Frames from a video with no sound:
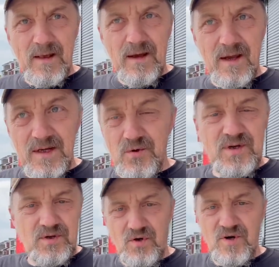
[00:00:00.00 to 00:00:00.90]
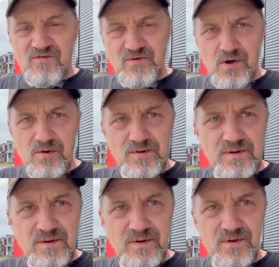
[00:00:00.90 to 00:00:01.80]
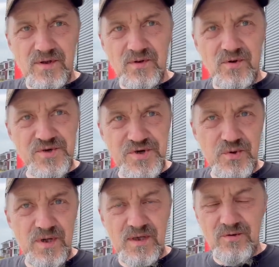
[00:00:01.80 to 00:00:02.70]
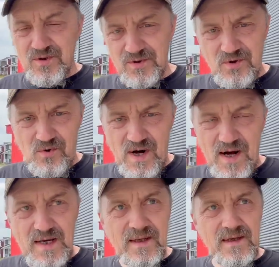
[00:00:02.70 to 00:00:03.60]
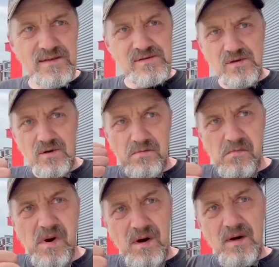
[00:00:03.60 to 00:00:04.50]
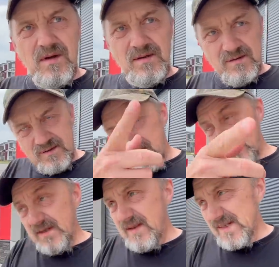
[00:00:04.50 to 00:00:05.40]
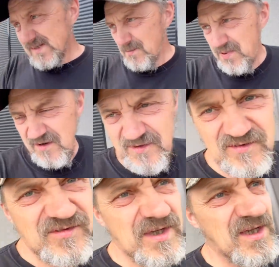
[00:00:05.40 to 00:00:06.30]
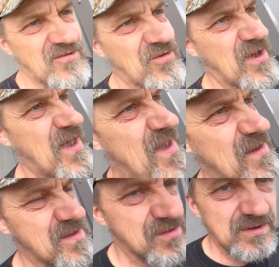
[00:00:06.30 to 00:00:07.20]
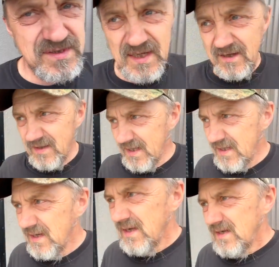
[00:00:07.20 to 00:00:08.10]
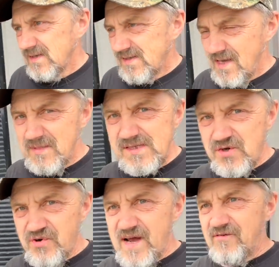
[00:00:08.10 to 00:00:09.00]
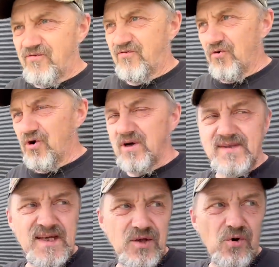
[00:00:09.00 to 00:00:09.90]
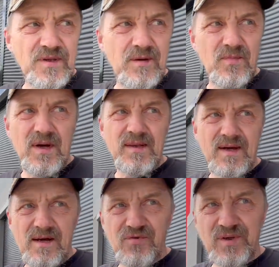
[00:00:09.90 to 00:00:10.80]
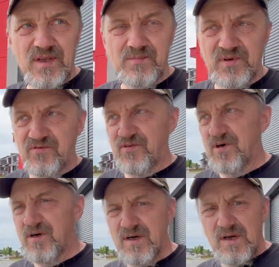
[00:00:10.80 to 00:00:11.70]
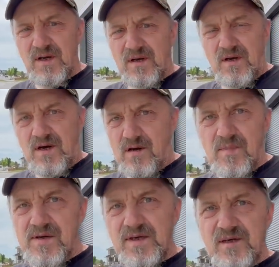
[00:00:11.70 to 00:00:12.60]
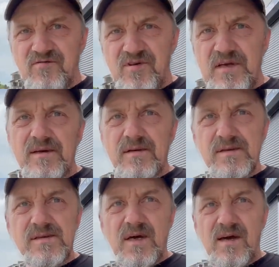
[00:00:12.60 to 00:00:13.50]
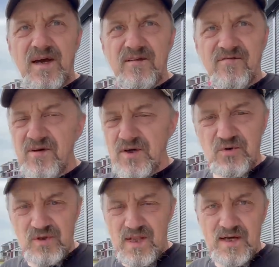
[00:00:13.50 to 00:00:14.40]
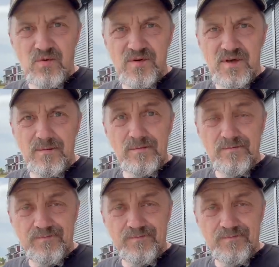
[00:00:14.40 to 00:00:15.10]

And you can go off-road, you know, you can go shooting, you can go hiking. So I think that's a perfect vehicle for Canada. So it's kind of like same as RAV4 Toyota, but I really prefer American vehicles. I had very good luck with them.